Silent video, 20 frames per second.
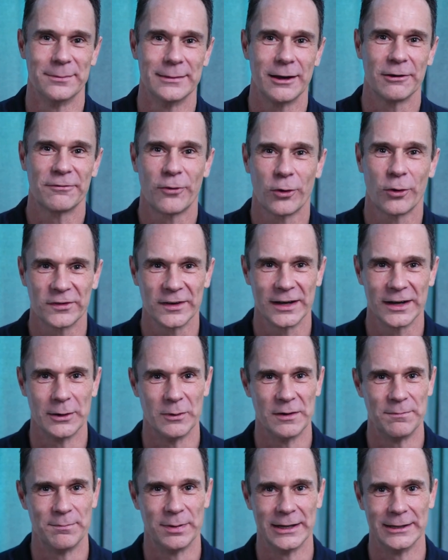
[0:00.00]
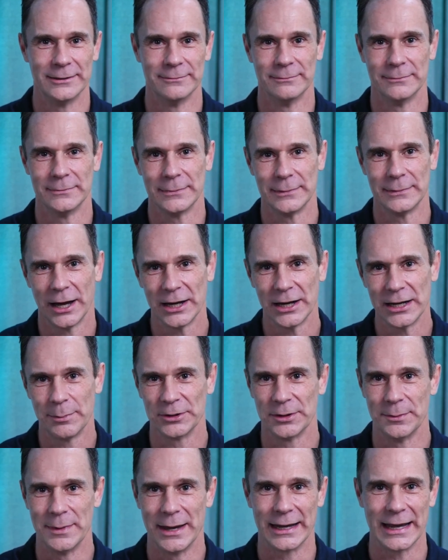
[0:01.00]
Unfortunately, we've been unable
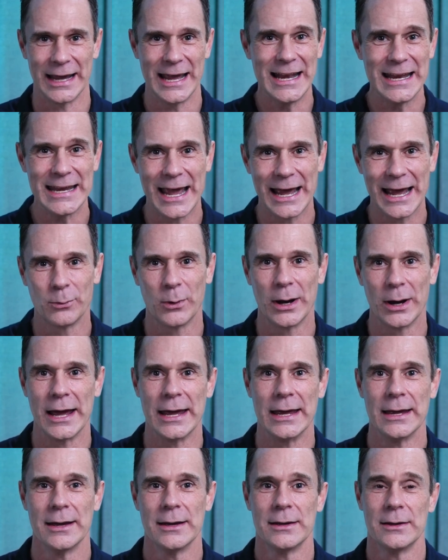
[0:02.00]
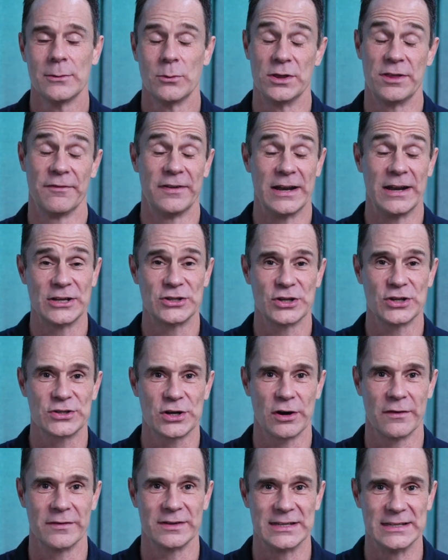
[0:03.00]
to make any headway with the financial
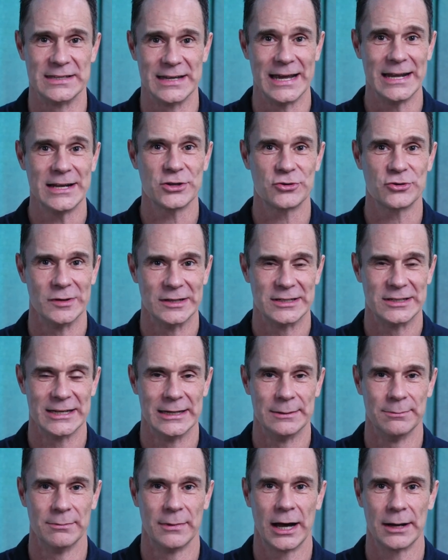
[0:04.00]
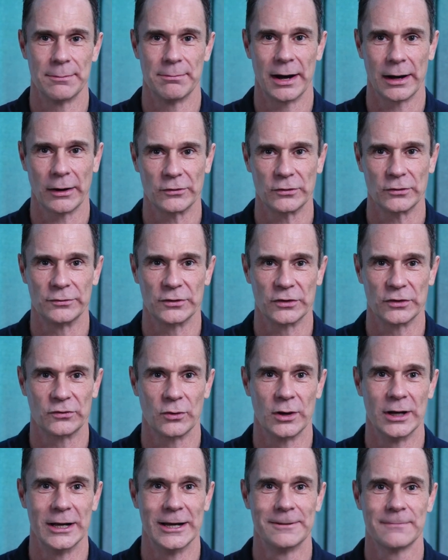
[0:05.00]
services industry team at Microsoft
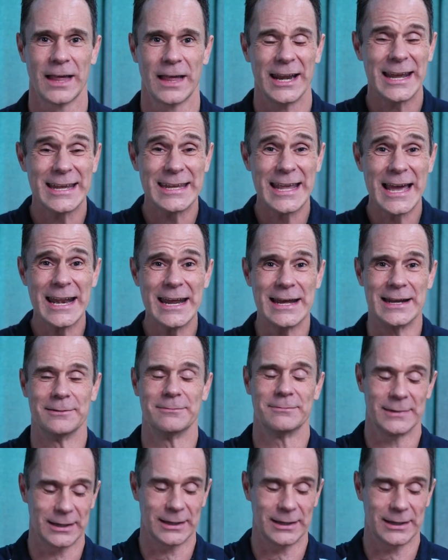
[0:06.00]
Australia. And I get it.